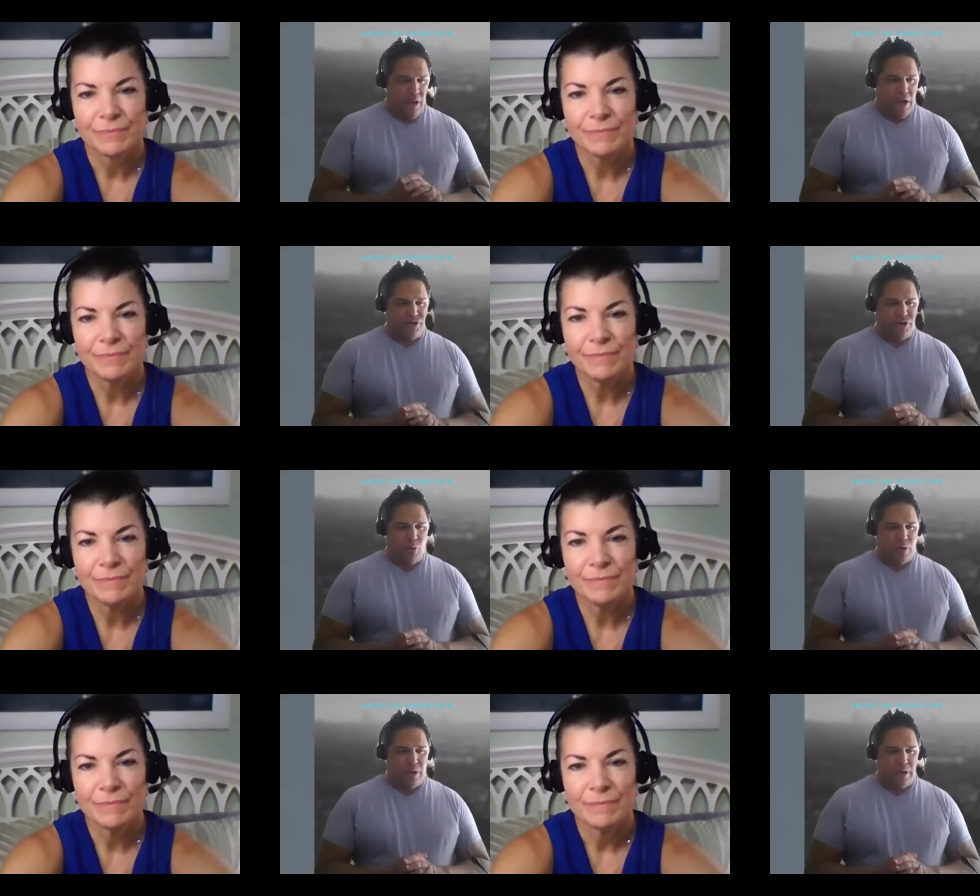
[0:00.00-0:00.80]
Speaker 1: And so,
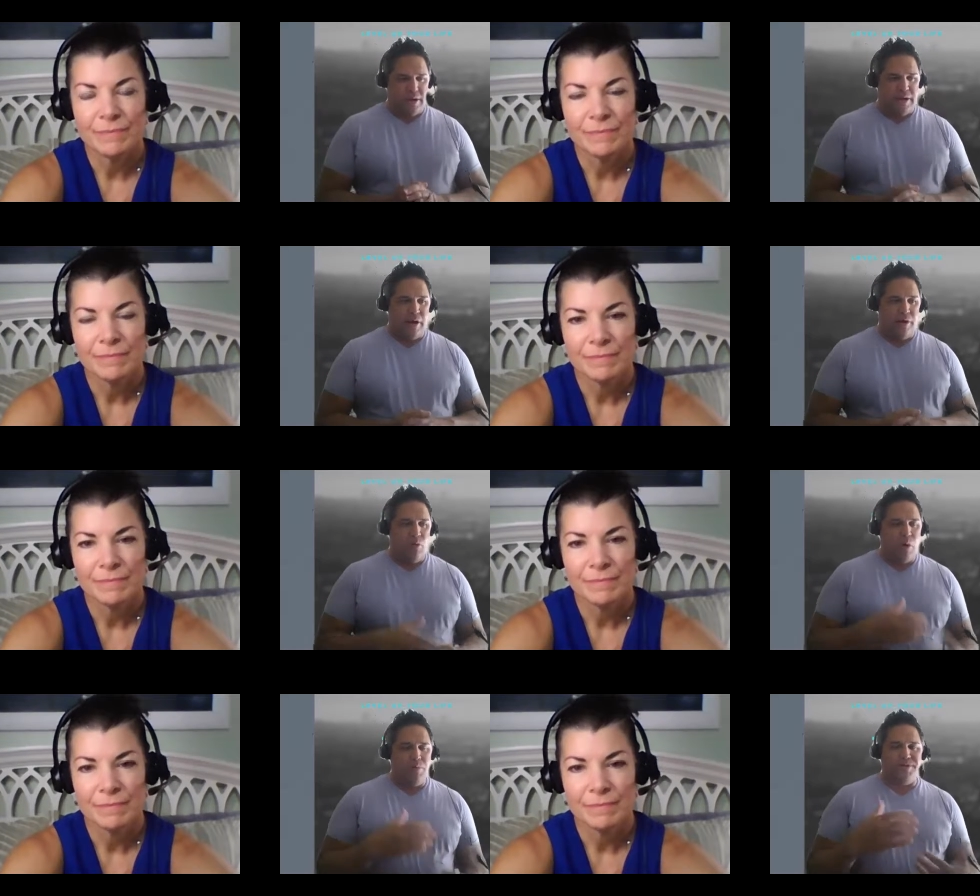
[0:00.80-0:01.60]
Kerry,
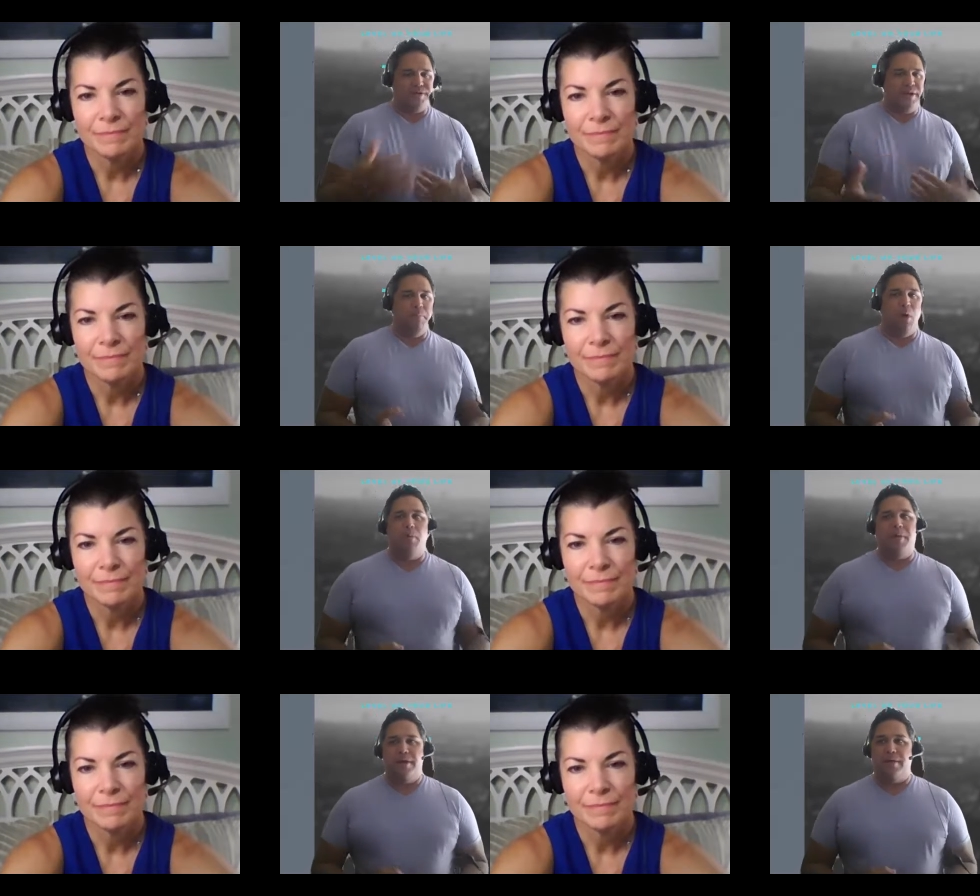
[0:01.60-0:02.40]
what was the
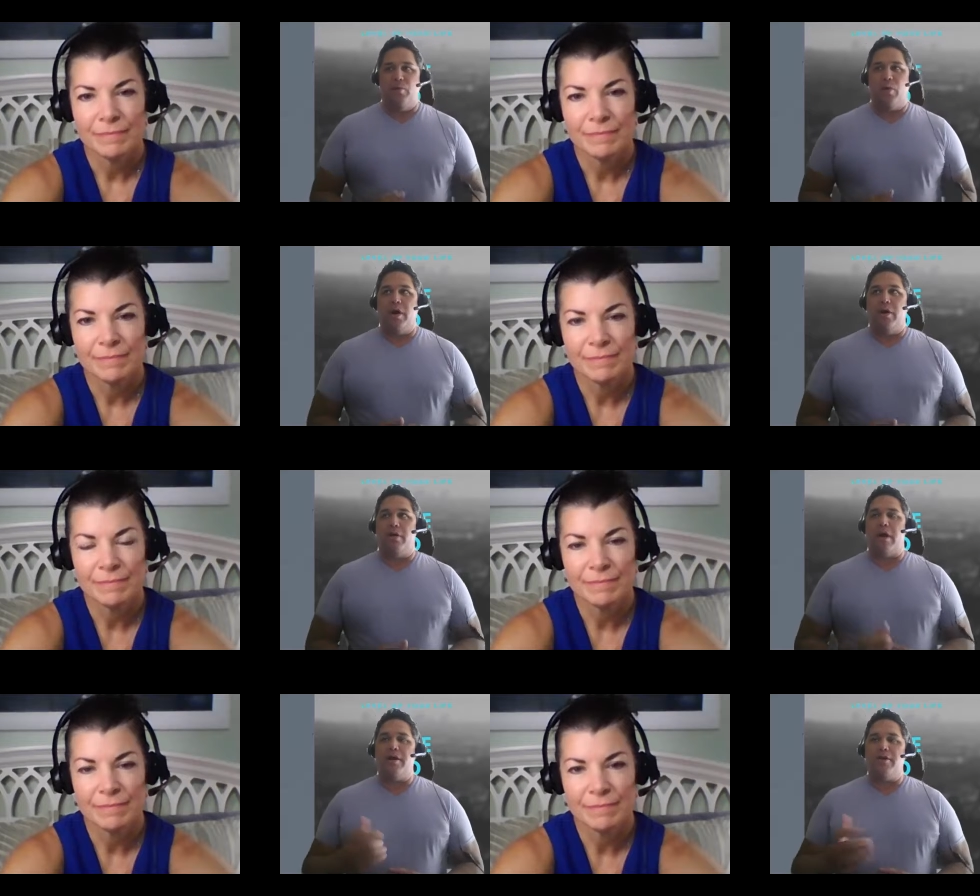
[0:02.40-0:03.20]
moment
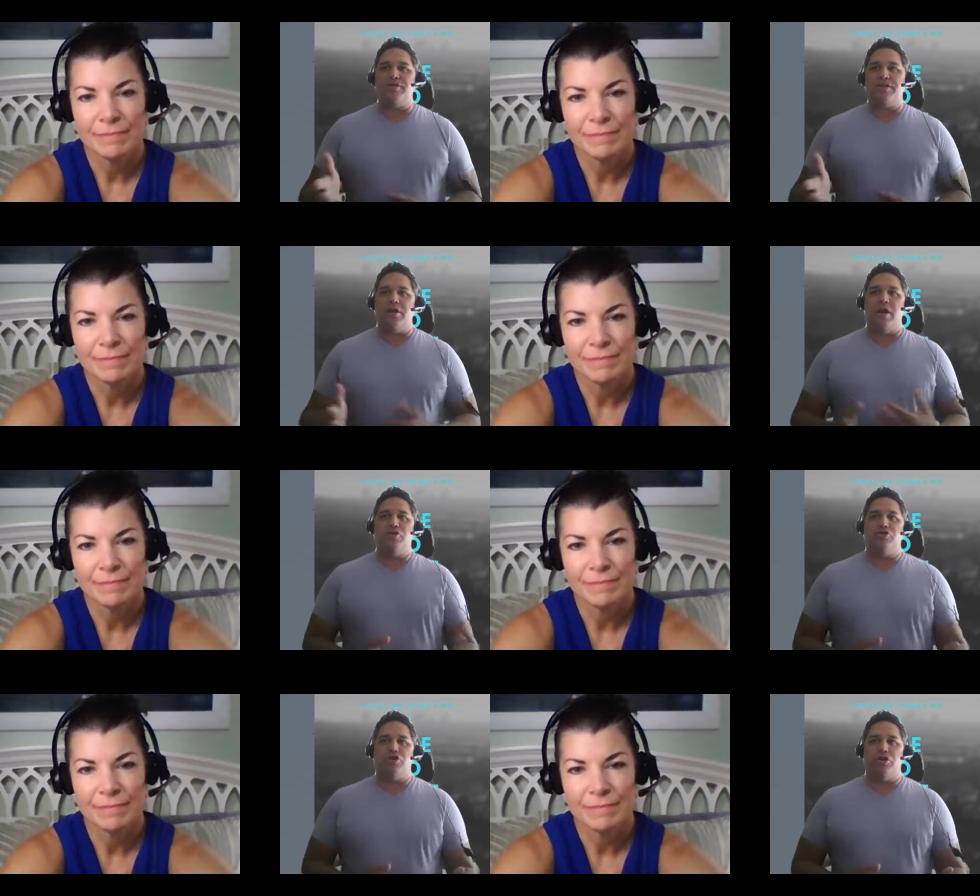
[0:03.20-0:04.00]
where, I understand you had
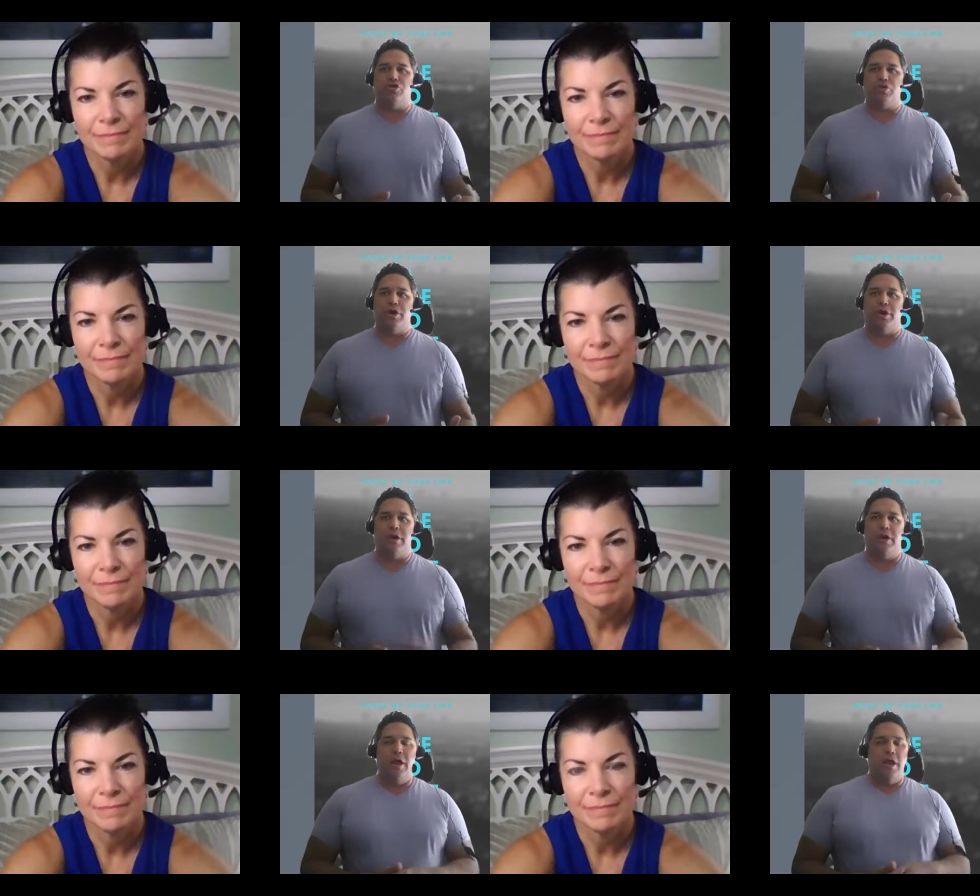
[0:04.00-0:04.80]
your
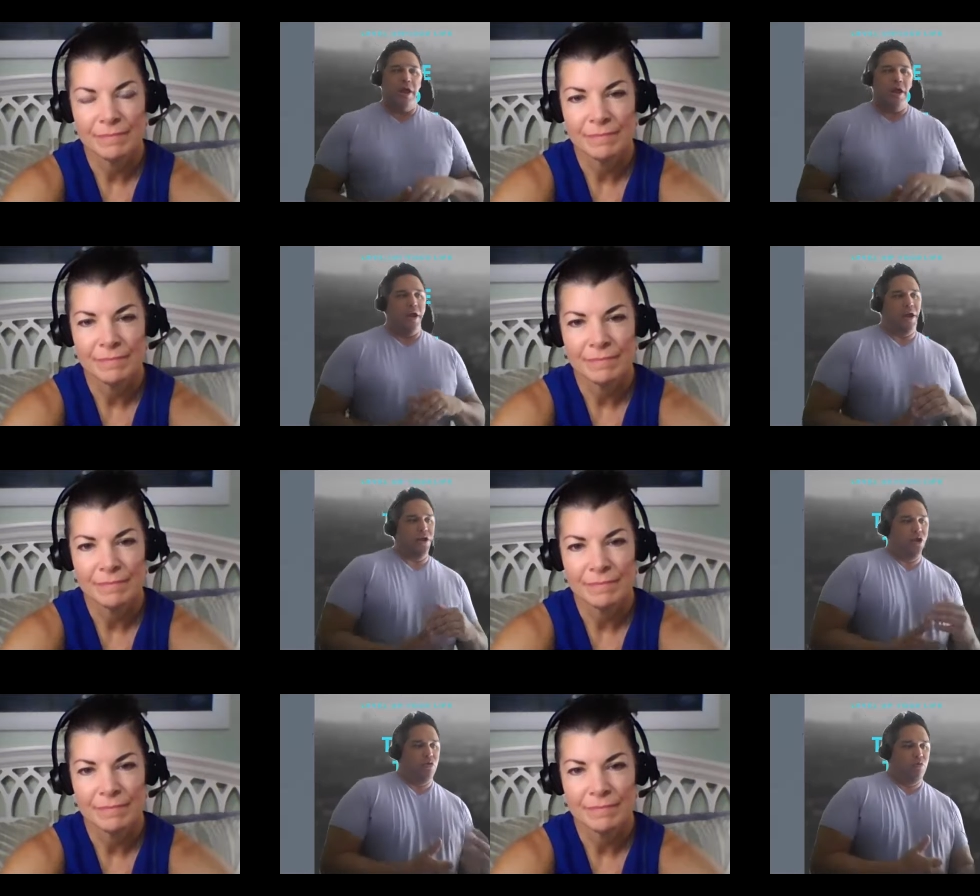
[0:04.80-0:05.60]
children and
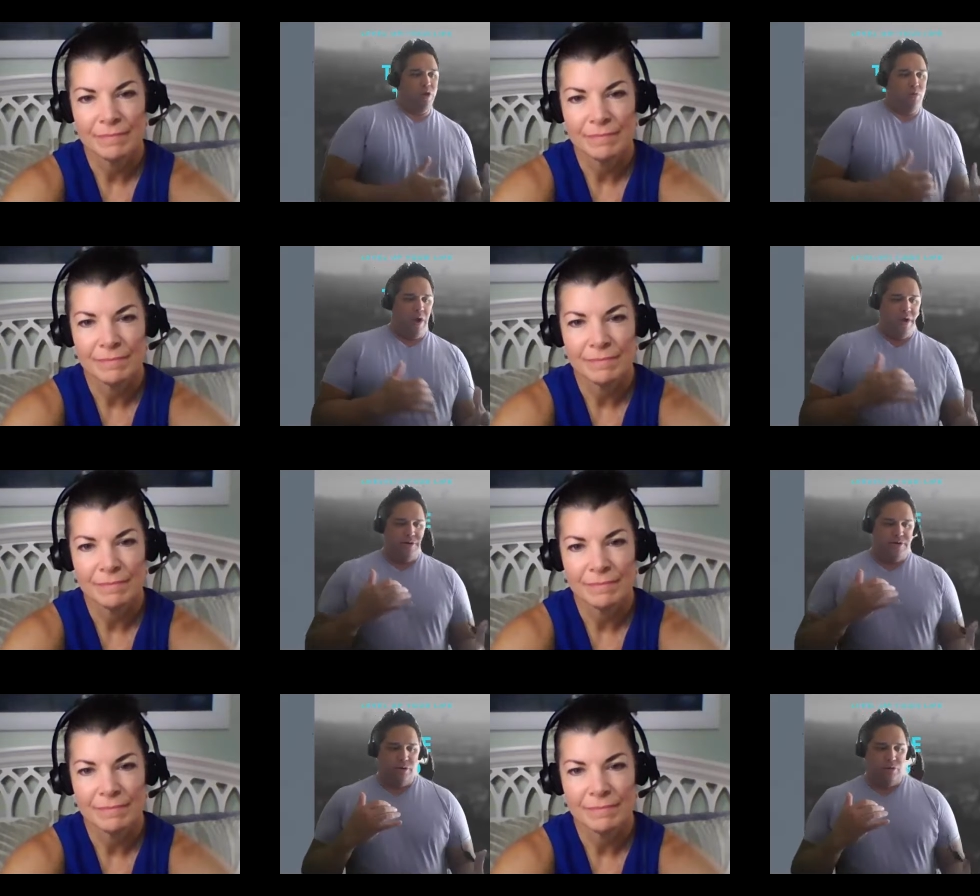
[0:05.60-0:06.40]
you really wanted
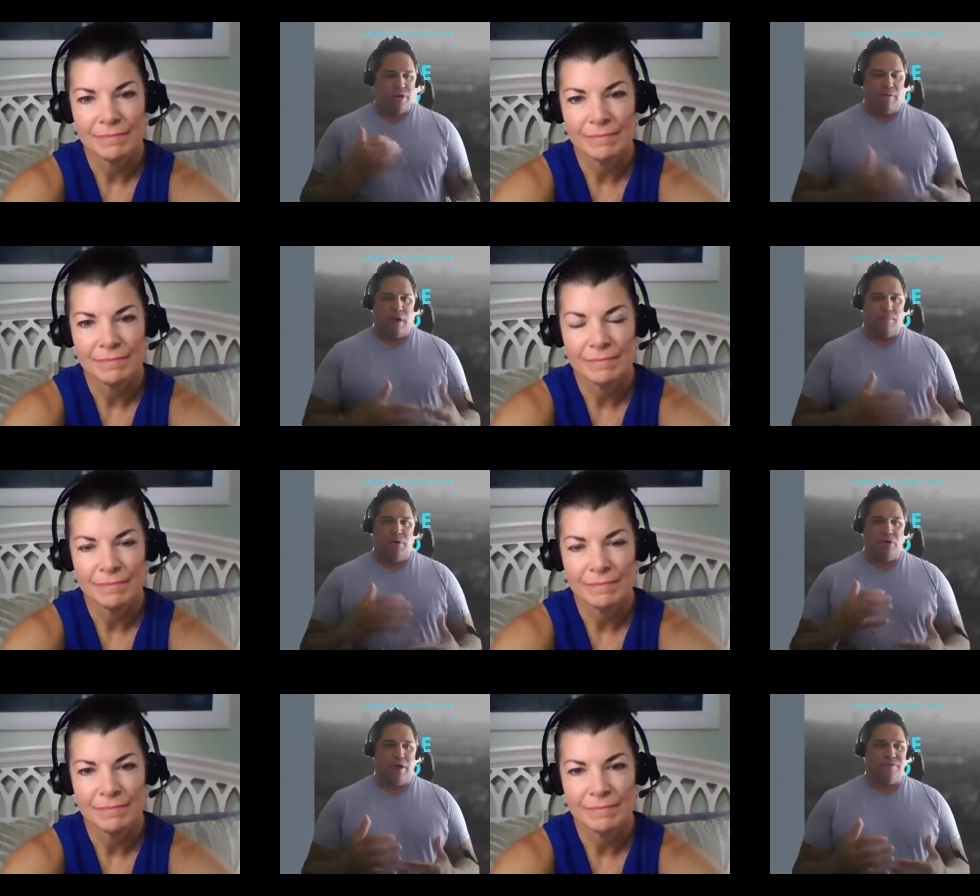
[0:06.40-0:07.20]
to level up
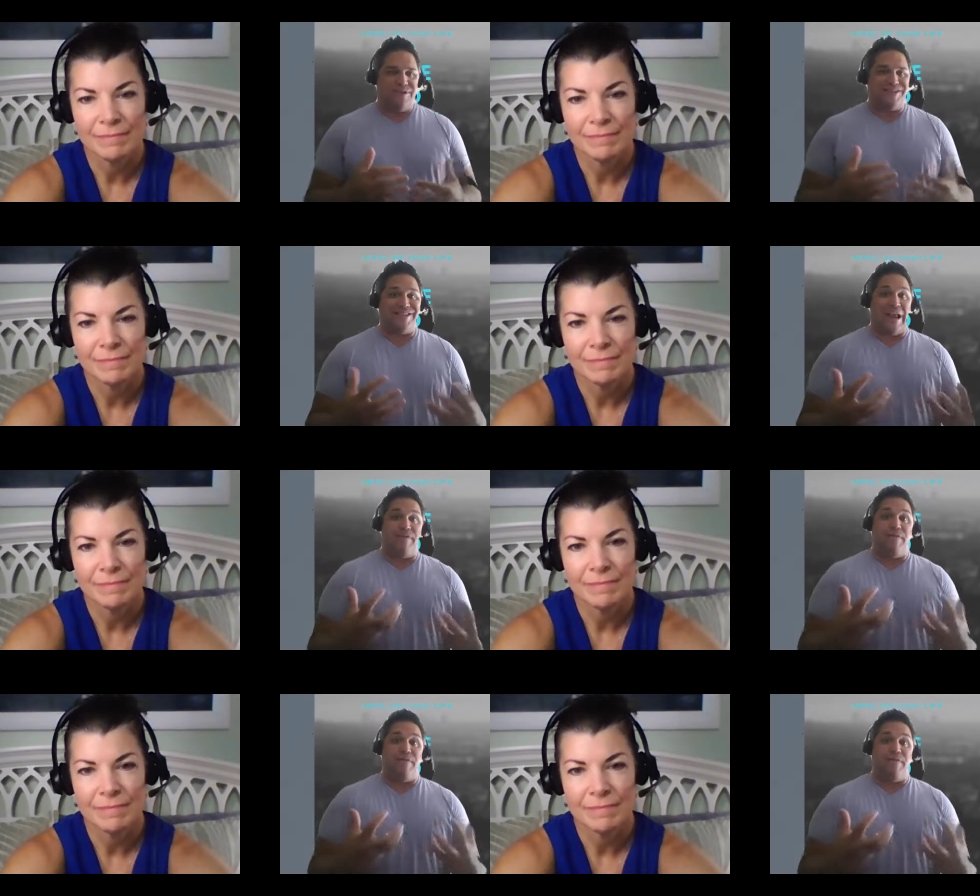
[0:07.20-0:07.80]
your life to stay